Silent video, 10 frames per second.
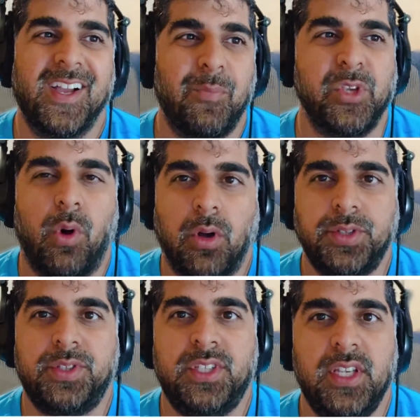But you also
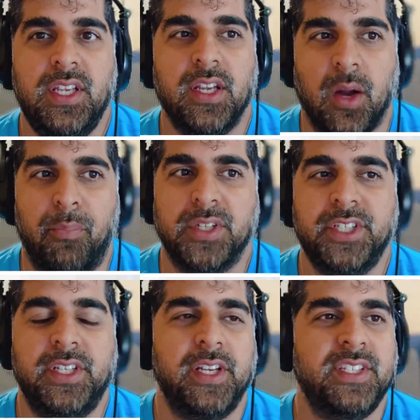see a bunch of
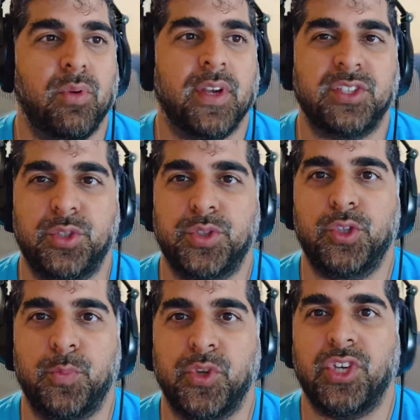DTC brands do
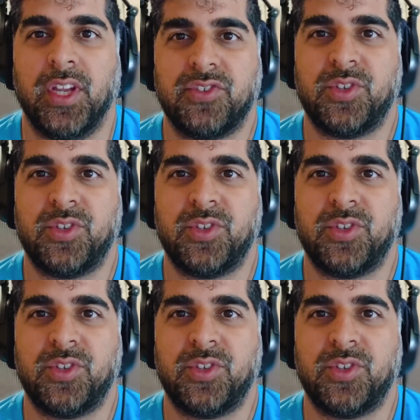stupid shit.